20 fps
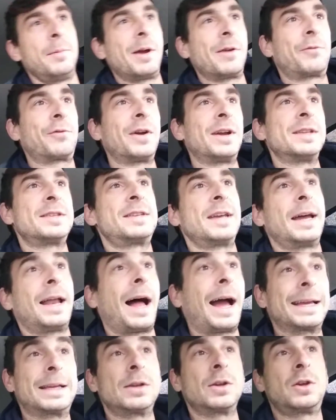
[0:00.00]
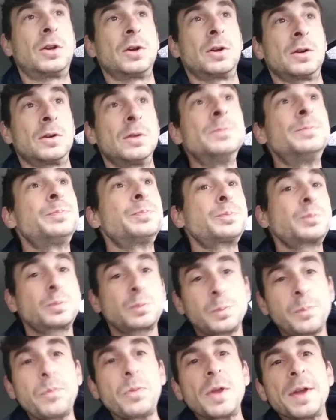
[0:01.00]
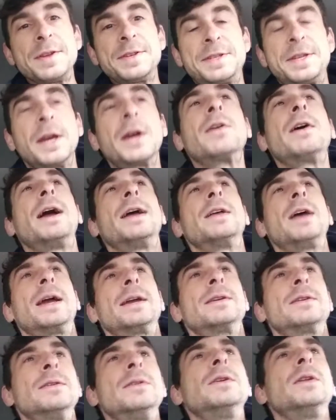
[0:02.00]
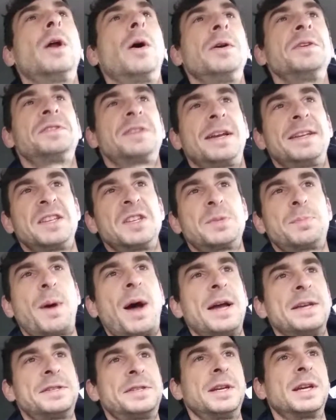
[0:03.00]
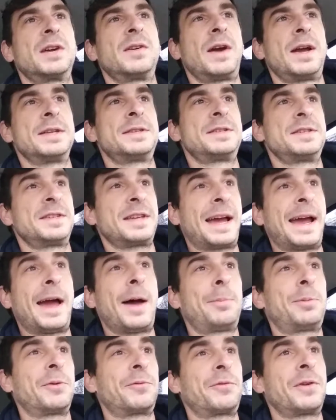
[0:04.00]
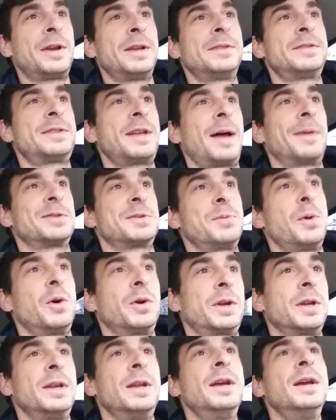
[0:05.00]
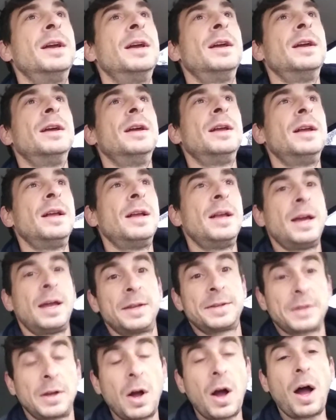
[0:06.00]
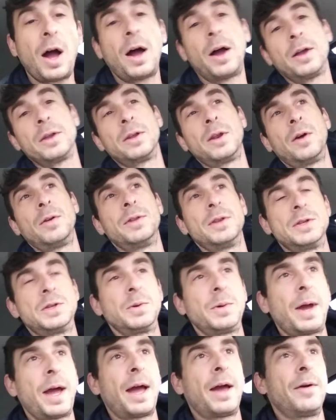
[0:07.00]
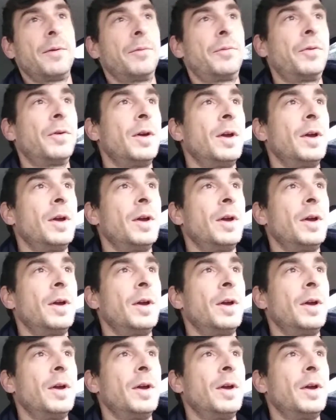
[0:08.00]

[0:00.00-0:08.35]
my friend said I can cure cigarette. I, you know, he said I despise cigarettes. He said I helped a friend stop smoking. I said, ah, you know, did you have,